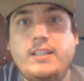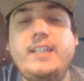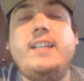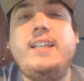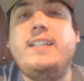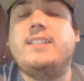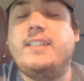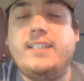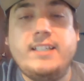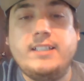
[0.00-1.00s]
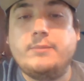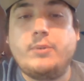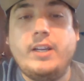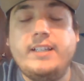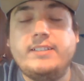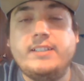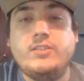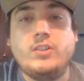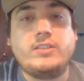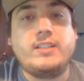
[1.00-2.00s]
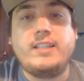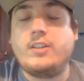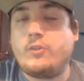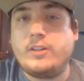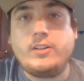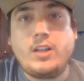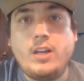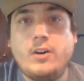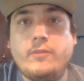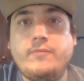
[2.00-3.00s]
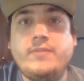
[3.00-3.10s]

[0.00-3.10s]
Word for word: He could easily hit his brakes and just let the critter go.